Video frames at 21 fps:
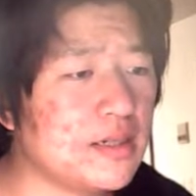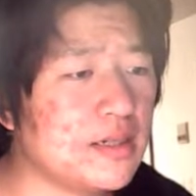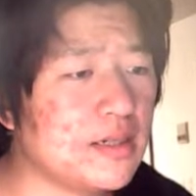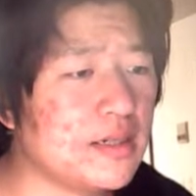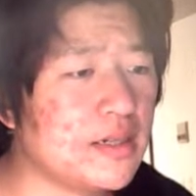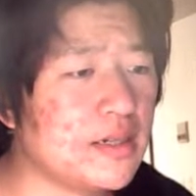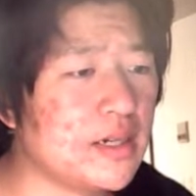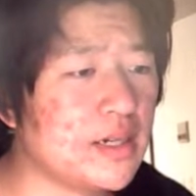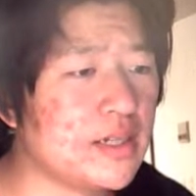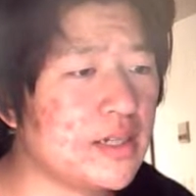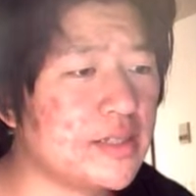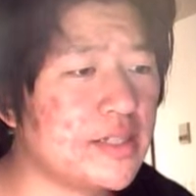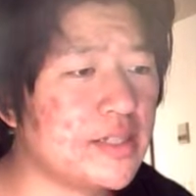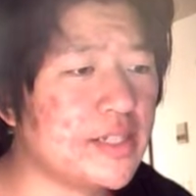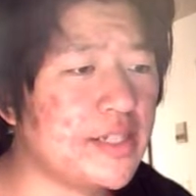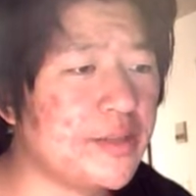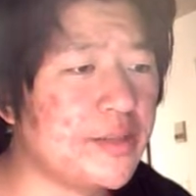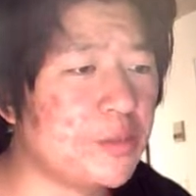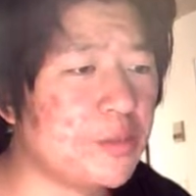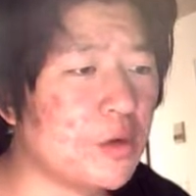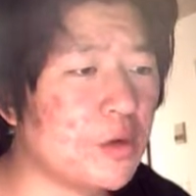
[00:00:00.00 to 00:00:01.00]
Because it
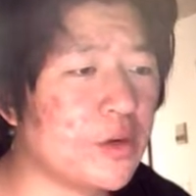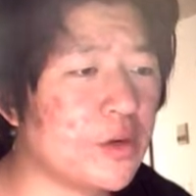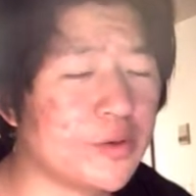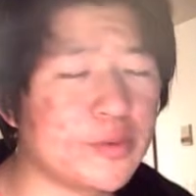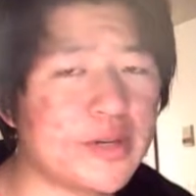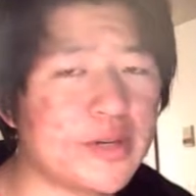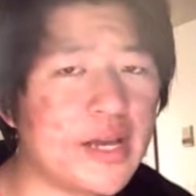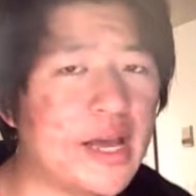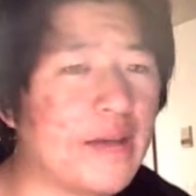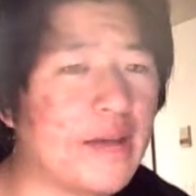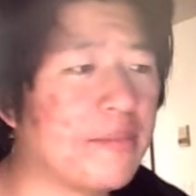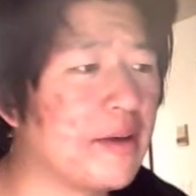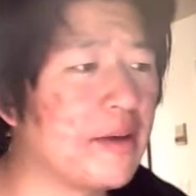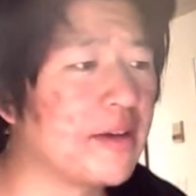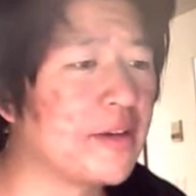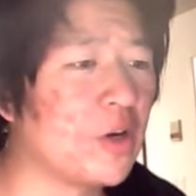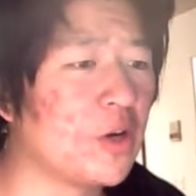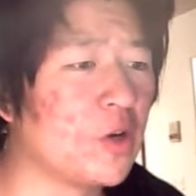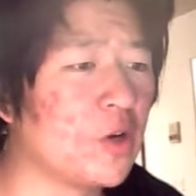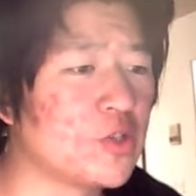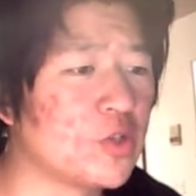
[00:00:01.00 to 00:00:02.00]
didn't work when I had my
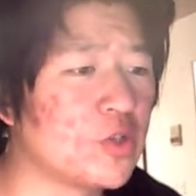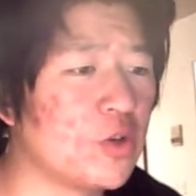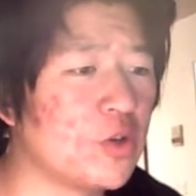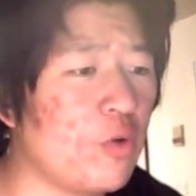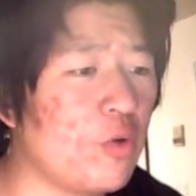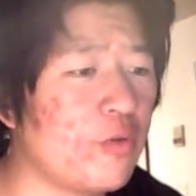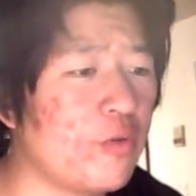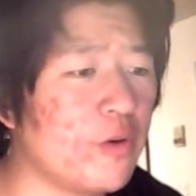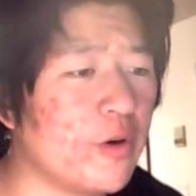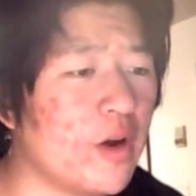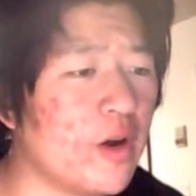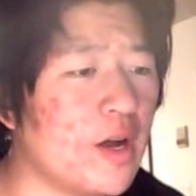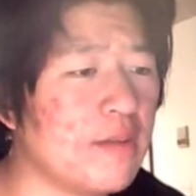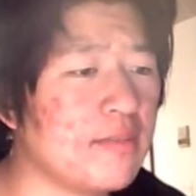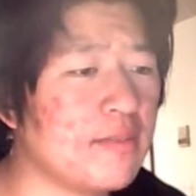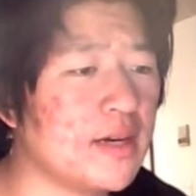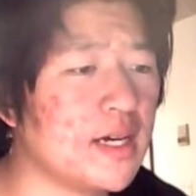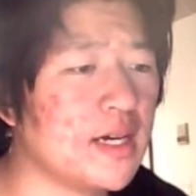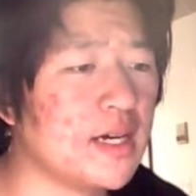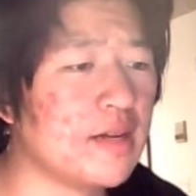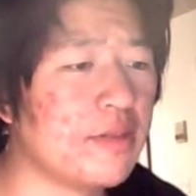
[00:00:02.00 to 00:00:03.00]
cursor over
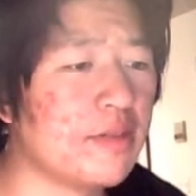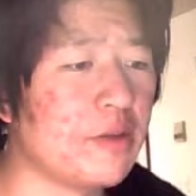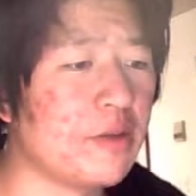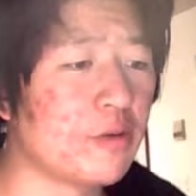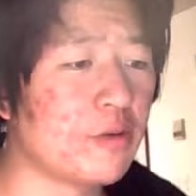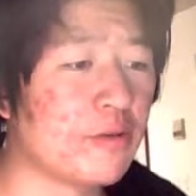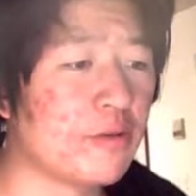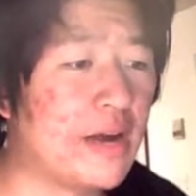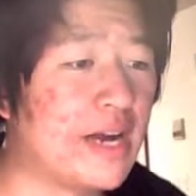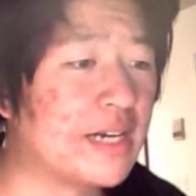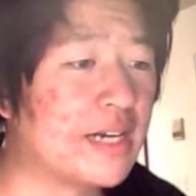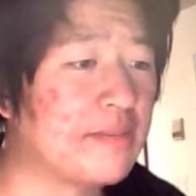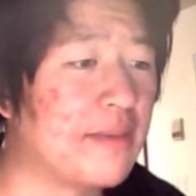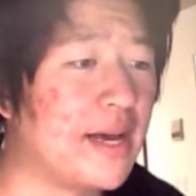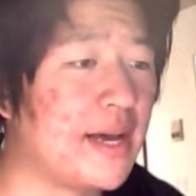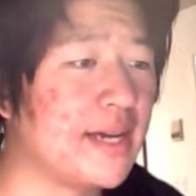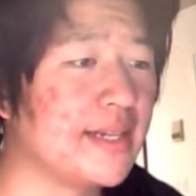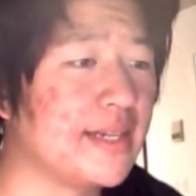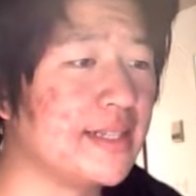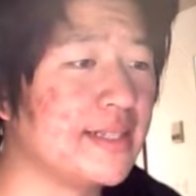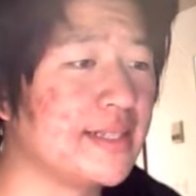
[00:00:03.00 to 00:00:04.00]
um, uh, the cracked
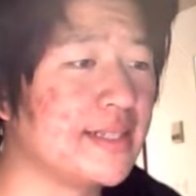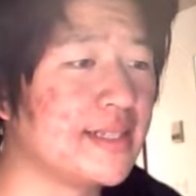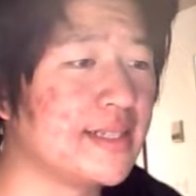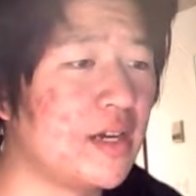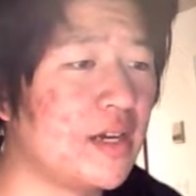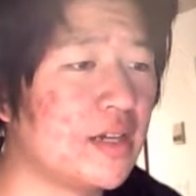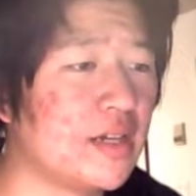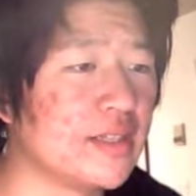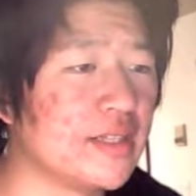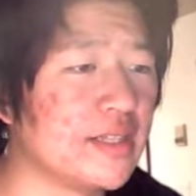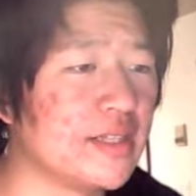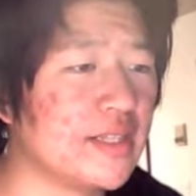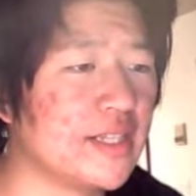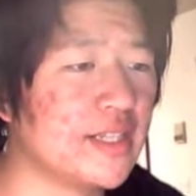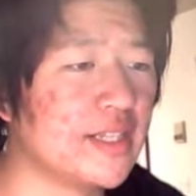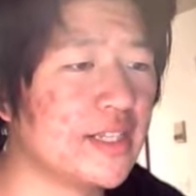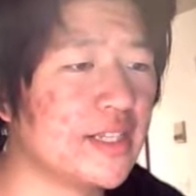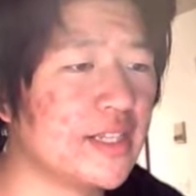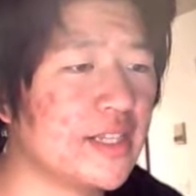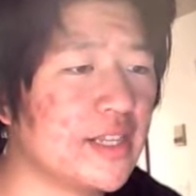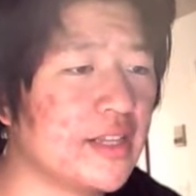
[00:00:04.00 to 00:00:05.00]
bat in, on,
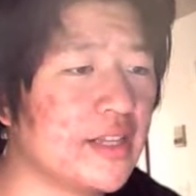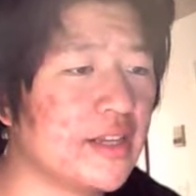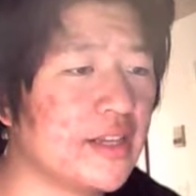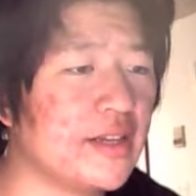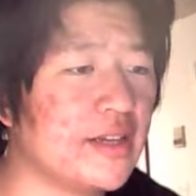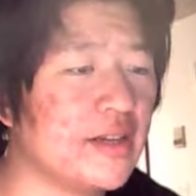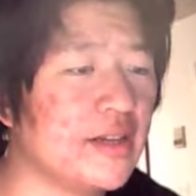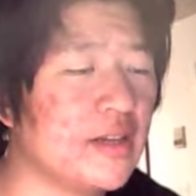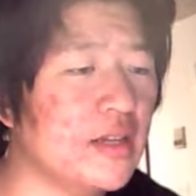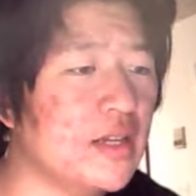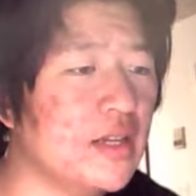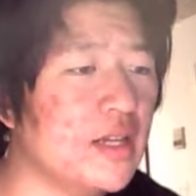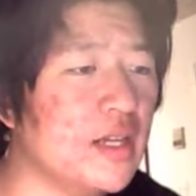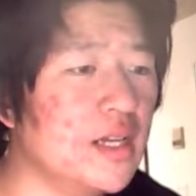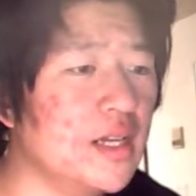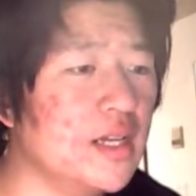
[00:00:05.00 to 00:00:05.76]
in the thingy.